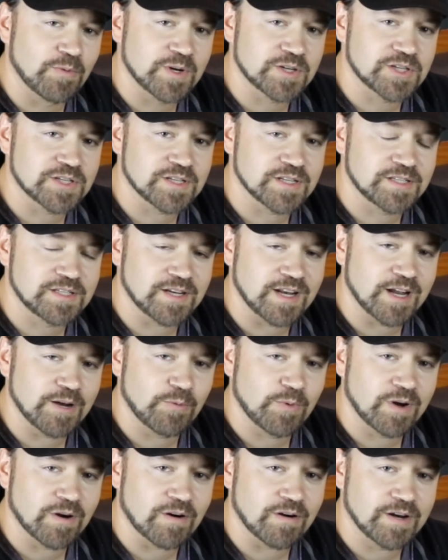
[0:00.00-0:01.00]
Wishes, and today
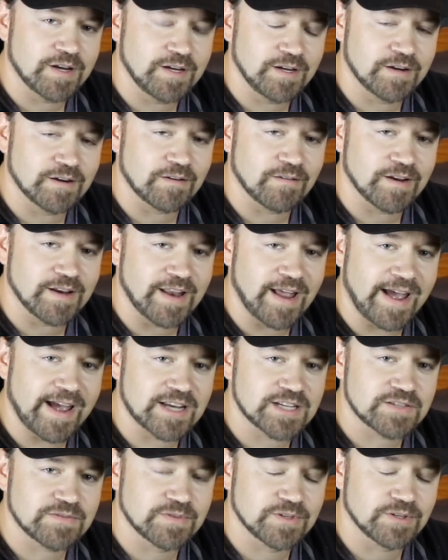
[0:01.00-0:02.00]
we are here in
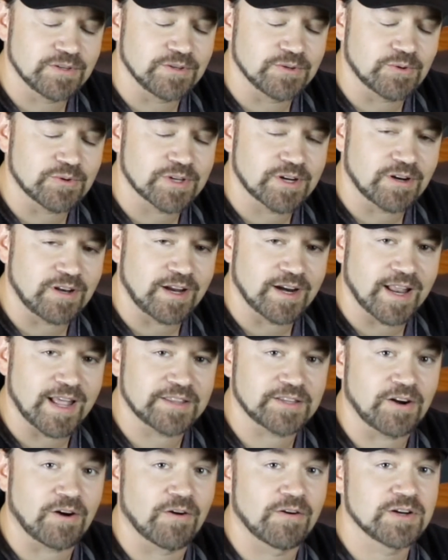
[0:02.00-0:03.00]
Asheville, North Carolina
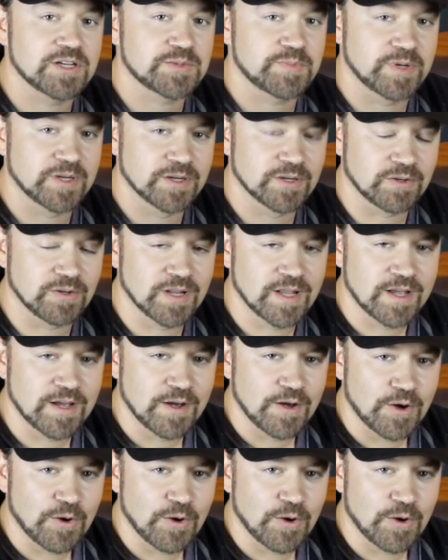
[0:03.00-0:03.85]
at the Orange Peel